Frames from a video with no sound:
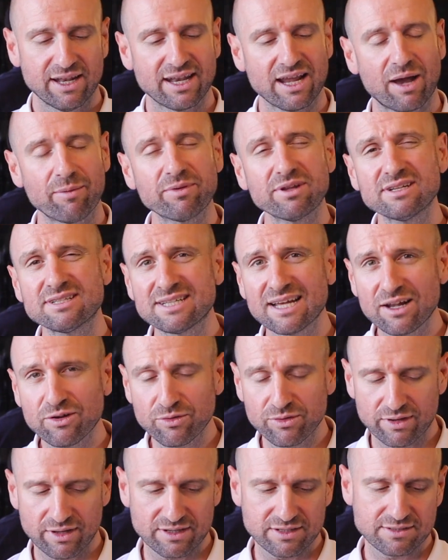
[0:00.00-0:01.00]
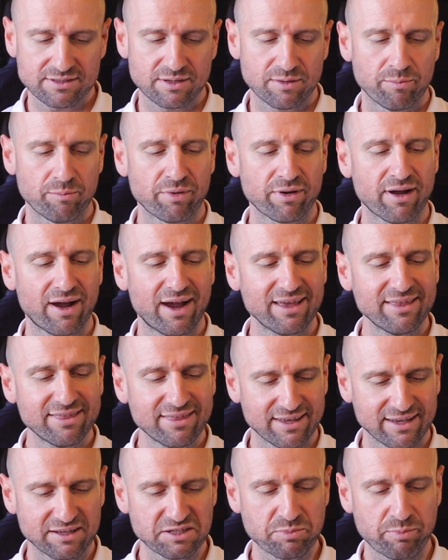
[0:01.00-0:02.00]
Now I'm going to tell you this, but I
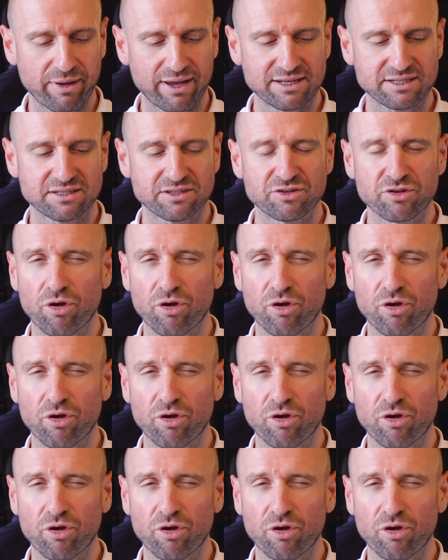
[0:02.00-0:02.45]
think it's best.